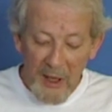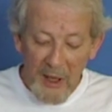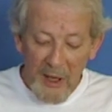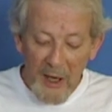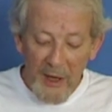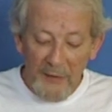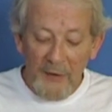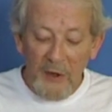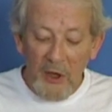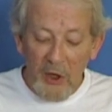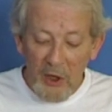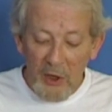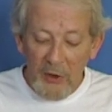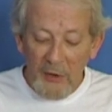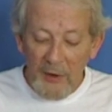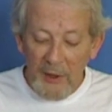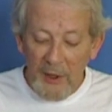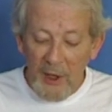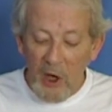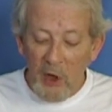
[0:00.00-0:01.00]
and the
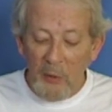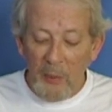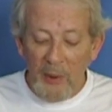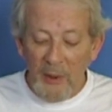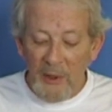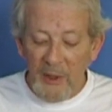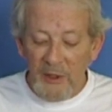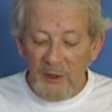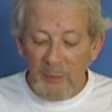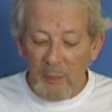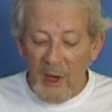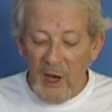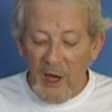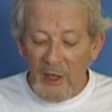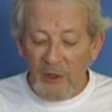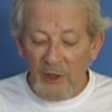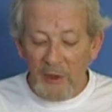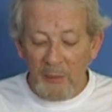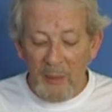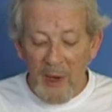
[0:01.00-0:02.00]
earth had opened its
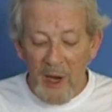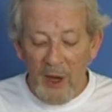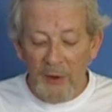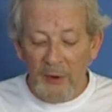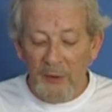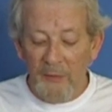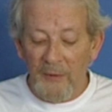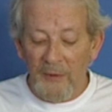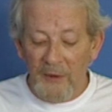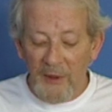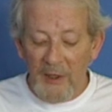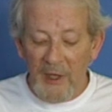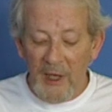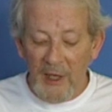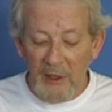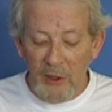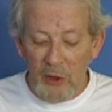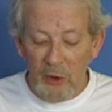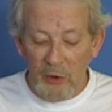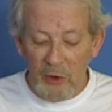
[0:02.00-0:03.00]
parched mouth for the
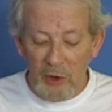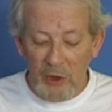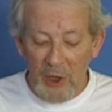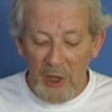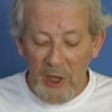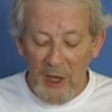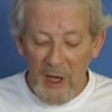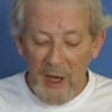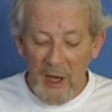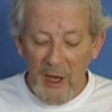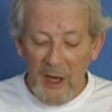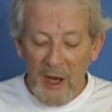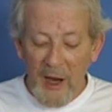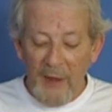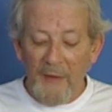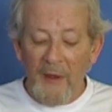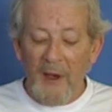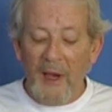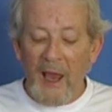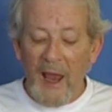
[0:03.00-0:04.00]
deluge,
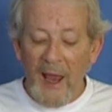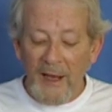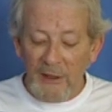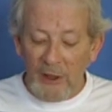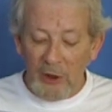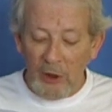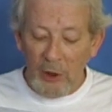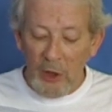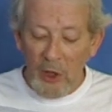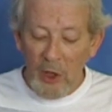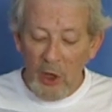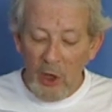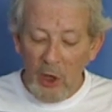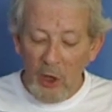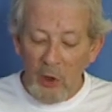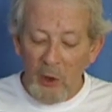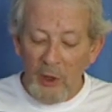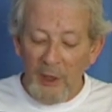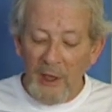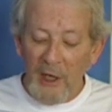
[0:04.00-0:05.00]
and the cattle,
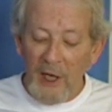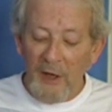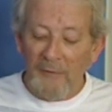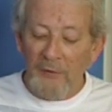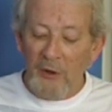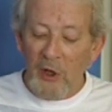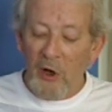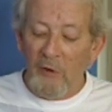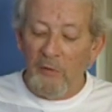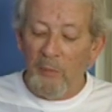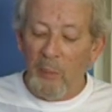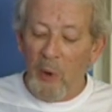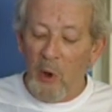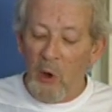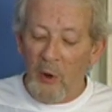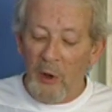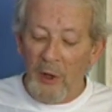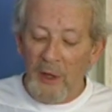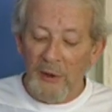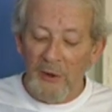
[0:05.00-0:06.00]
who had left off
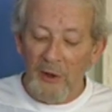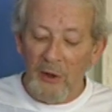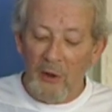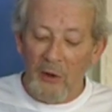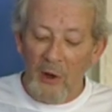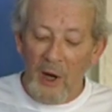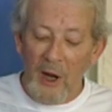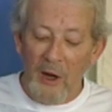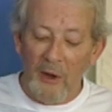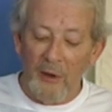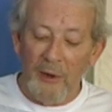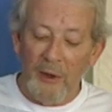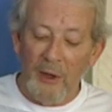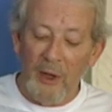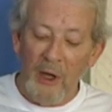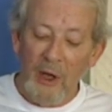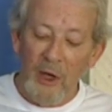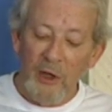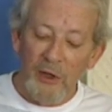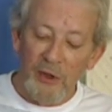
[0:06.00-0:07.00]
pawing the ground,
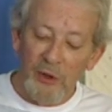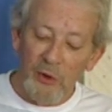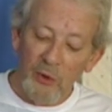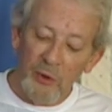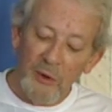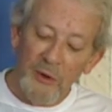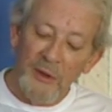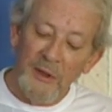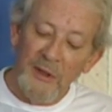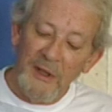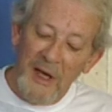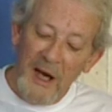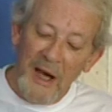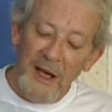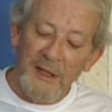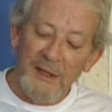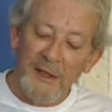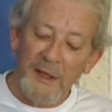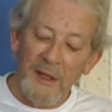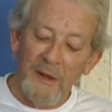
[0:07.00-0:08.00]
stood
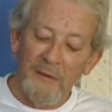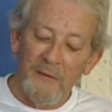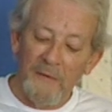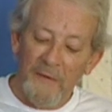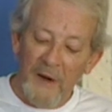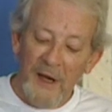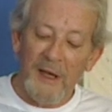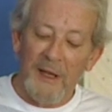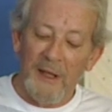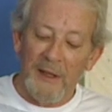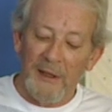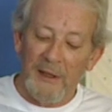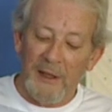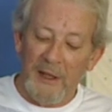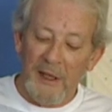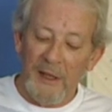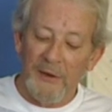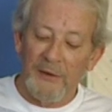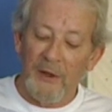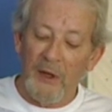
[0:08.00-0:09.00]
gazing
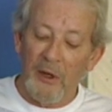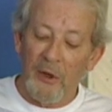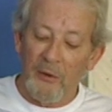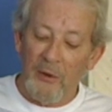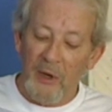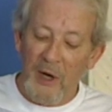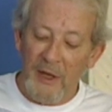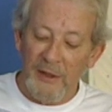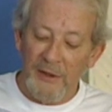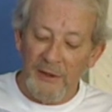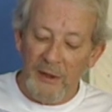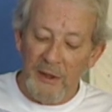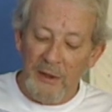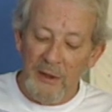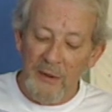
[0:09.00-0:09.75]
vacantly at the horizon.